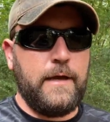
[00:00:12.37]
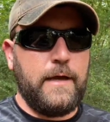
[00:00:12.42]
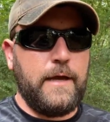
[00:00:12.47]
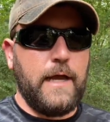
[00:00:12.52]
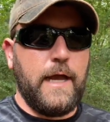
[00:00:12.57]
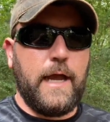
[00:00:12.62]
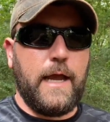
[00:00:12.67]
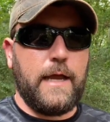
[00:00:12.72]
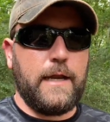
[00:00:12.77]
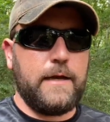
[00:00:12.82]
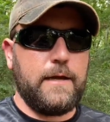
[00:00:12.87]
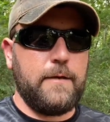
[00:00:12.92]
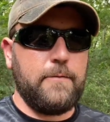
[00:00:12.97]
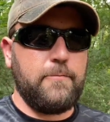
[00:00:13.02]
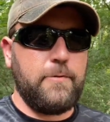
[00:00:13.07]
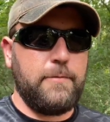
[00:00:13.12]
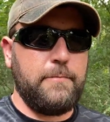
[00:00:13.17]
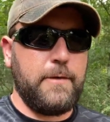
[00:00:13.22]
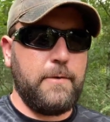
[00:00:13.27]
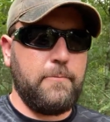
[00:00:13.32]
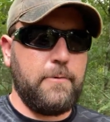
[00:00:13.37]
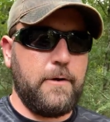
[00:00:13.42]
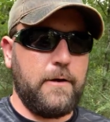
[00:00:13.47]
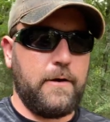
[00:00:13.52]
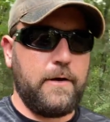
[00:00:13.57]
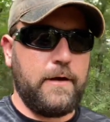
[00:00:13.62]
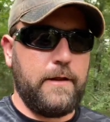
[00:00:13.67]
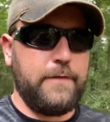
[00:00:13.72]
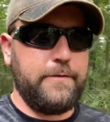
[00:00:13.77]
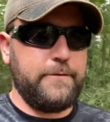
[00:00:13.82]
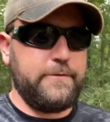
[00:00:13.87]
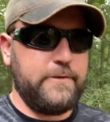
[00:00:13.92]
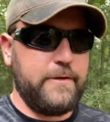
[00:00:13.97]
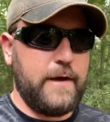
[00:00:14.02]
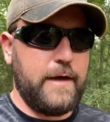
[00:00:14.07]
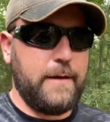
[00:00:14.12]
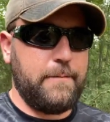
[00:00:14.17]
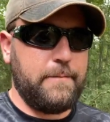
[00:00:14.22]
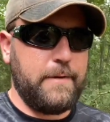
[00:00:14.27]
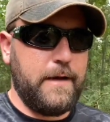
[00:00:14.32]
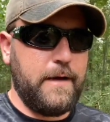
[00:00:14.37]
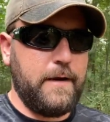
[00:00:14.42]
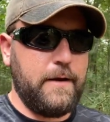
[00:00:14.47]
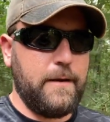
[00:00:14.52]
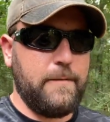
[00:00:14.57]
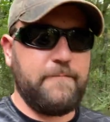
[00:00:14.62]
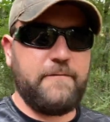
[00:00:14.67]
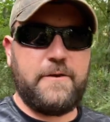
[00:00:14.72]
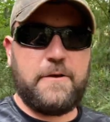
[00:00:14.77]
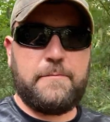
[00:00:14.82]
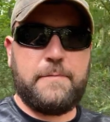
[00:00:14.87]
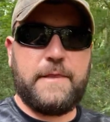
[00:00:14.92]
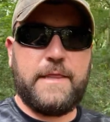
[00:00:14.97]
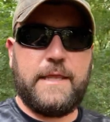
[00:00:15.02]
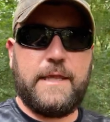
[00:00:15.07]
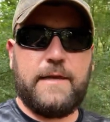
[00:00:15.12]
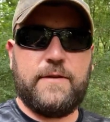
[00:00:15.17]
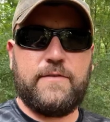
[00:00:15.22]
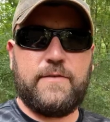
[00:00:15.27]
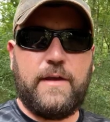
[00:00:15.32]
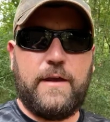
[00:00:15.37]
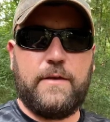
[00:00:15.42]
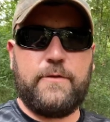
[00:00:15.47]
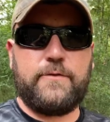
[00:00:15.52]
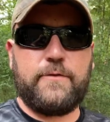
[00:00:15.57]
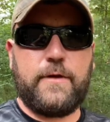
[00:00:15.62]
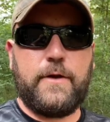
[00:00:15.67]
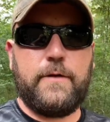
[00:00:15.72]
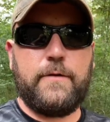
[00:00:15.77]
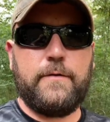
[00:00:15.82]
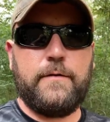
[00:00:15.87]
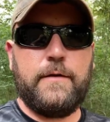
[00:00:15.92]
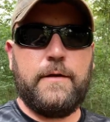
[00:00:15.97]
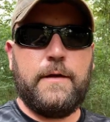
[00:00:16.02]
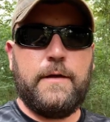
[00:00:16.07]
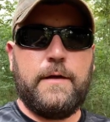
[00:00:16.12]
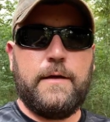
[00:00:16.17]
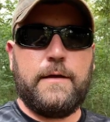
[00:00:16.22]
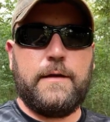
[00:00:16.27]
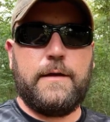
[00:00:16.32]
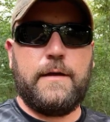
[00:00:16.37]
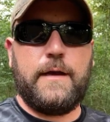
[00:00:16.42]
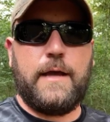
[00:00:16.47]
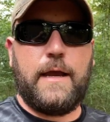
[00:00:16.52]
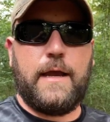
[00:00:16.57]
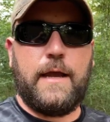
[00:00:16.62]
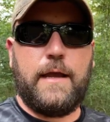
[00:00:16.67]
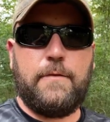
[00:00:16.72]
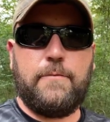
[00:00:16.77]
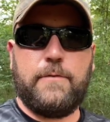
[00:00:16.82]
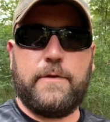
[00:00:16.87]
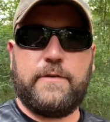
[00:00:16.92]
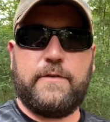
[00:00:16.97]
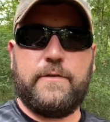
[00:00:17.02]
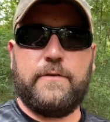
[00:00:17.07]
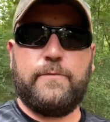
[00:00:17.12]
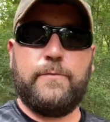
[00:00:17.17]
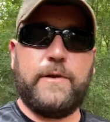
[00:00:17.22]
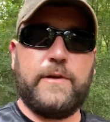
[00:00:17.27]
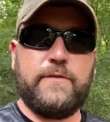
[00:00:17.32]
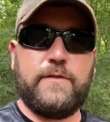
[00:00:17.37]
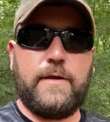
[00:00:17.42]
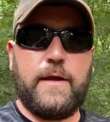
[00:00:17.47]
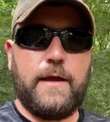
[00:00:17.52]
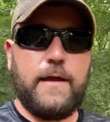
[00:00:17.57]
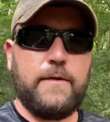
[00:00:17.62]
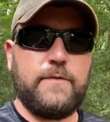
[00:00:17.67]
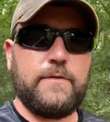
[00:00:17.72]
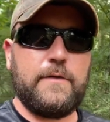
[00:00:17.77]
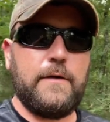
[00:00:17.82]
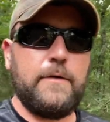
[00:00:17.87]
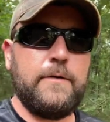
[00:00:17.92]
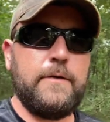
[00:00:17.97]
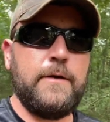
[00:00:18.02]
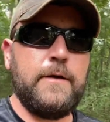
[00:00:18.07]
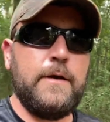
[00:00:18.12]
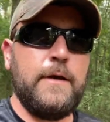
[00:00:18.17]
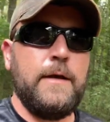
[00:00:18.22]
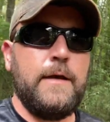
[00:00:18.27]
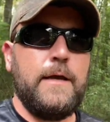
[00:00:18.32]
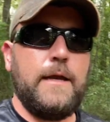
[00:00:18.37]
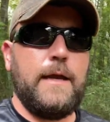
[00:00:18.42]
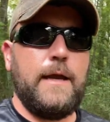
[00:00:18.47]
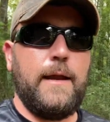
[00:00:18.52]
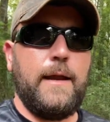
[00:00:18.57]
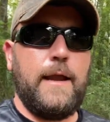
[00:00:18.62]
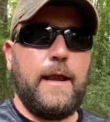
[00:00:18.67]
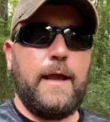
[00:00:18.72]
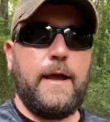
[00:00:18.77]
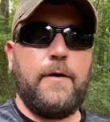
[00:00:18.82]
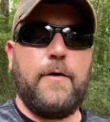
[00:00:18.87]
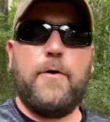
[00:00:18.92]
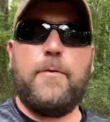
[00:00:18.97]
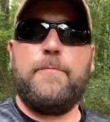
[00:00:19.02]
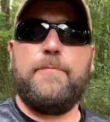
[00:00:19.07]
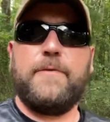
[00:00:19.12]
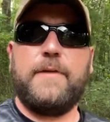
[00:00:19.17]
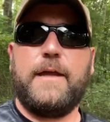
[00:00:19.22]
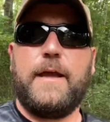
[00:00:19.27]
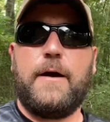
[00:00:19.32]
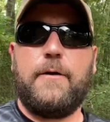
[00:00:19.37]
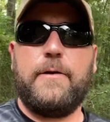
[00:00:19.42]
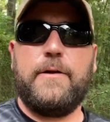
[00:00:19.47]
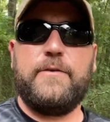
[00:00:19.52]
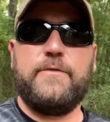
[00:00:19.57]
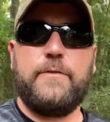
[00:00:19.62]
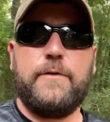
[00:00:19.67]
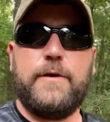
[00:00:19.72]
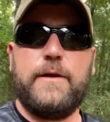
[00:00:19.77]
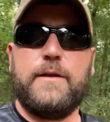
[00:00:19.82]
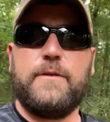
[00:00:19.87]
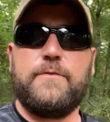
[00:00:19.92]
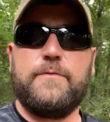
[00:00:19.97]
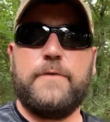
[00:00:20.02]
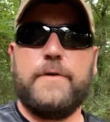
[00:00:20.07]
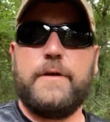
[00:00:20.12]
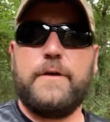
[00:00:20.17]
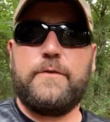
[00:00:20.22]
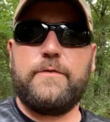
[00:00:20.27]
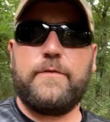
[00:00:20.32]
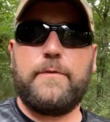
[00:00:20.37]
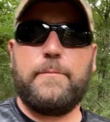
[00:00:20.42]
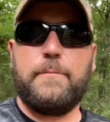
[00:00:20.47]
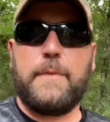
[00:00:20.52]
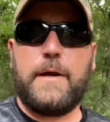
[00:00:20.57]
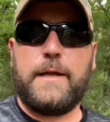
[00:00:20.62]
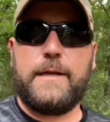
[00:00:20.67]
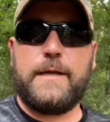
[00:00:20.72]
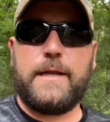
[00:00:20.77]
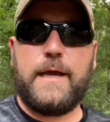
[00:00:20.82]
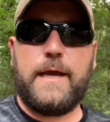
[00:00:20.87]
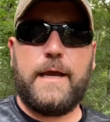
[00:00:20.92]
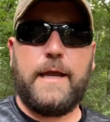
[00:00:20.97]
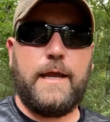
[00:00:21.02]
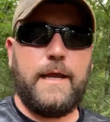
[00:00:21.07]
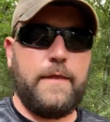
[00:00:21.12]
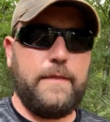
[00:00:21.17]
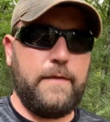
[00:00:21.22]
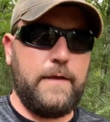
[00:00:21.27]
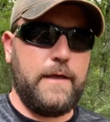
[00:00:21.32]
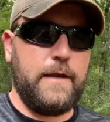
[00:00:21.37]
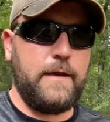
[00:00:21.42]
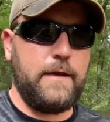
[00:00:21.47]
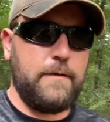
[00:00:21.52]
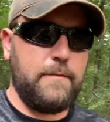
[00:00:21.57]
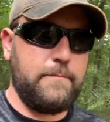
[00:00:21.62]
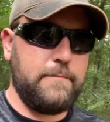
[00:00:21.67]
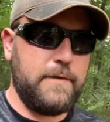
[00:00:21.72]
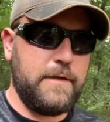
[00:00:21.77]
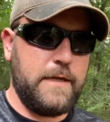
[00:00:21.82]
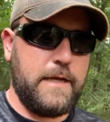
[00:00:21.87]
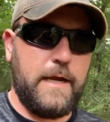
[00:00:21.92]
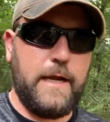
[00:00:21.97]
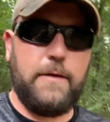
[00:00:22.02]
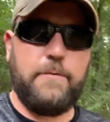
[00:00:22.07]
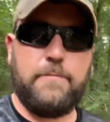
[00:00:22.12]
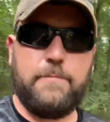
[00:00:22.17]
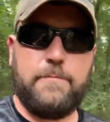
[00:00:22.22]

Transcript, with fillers: And we've been working in the shop here. I'm filming this intro today, which is Wednesday, so anyhow, hopefully y'all enjoyed this footage from Monday and then today.